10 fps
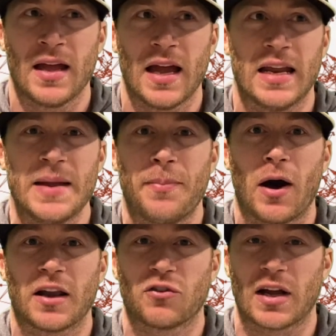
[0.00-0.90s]
And he
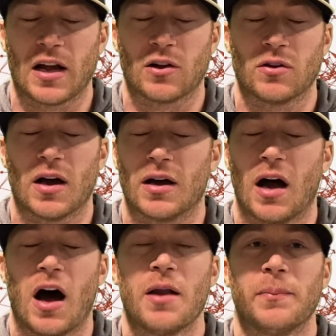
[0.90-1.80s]
bought us like an
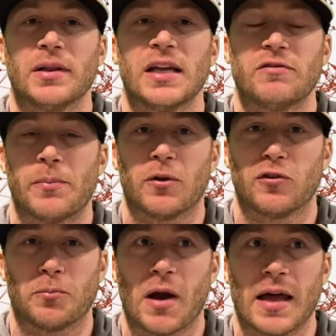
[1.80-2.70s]
unbelievable
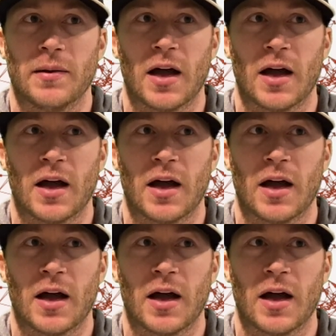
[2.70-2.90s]
spread.